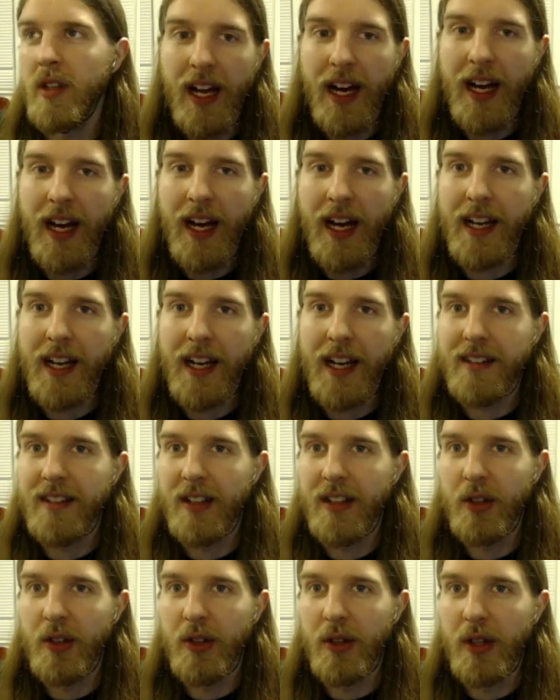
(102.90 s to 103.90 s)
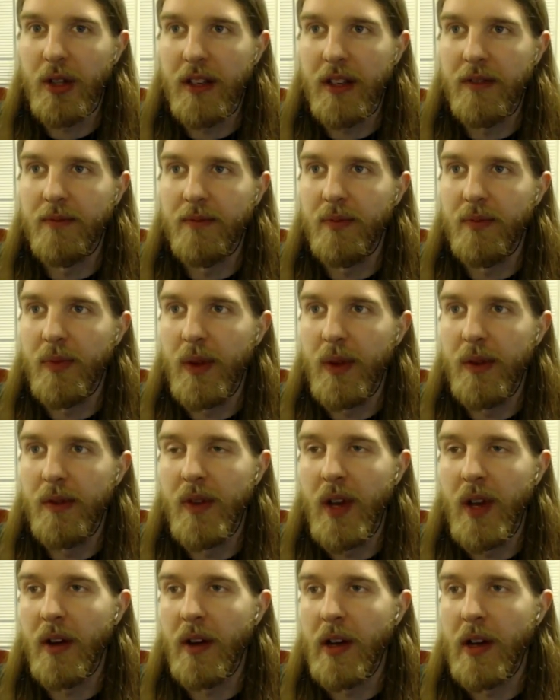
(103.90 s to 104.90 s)
necessarily
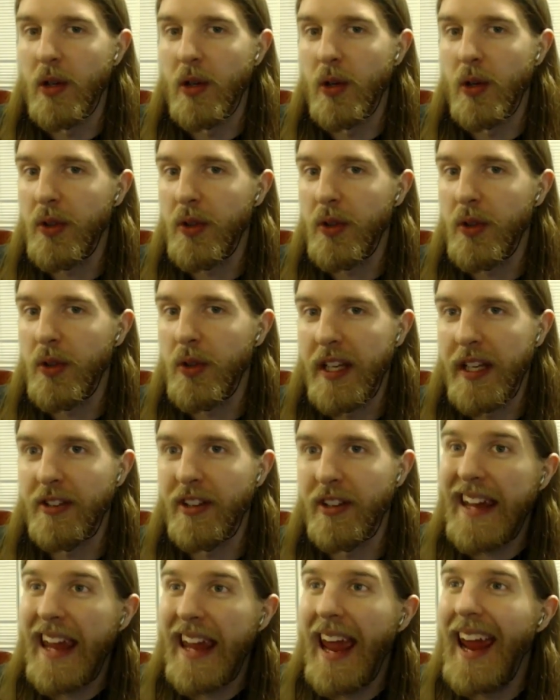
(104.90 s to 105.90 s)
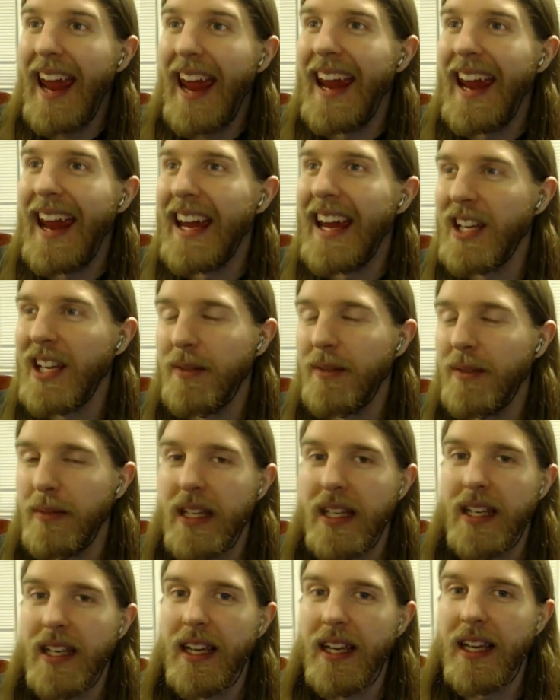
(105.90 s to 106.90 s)
very old teenagers. It can
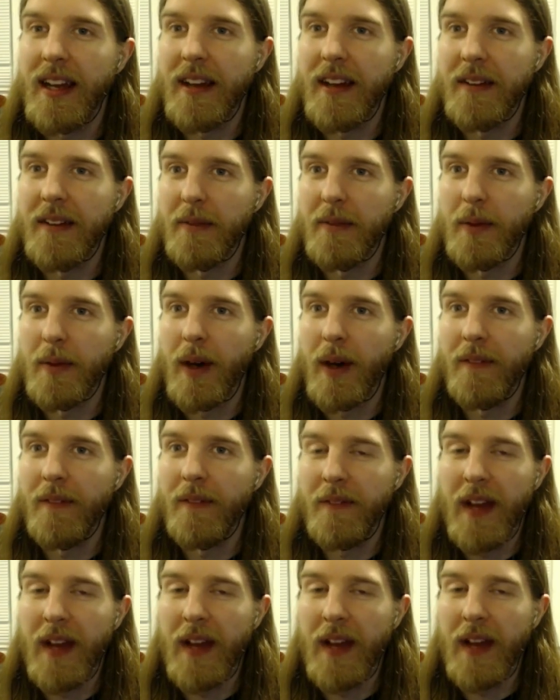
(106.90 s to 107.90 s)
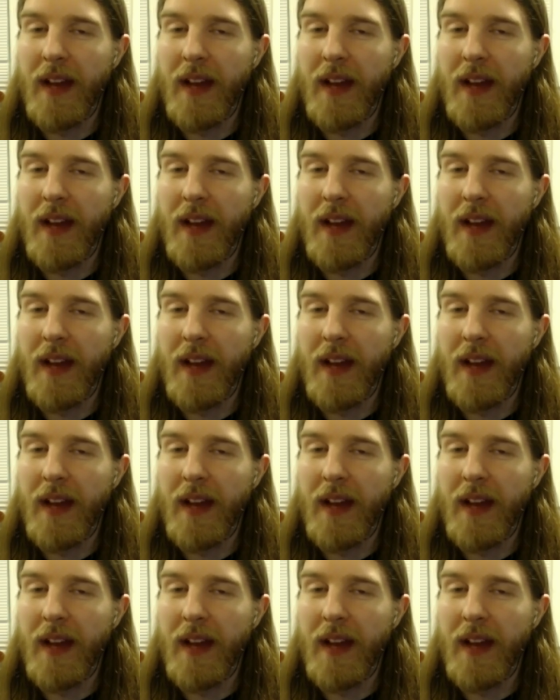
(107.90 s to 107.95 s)
be a family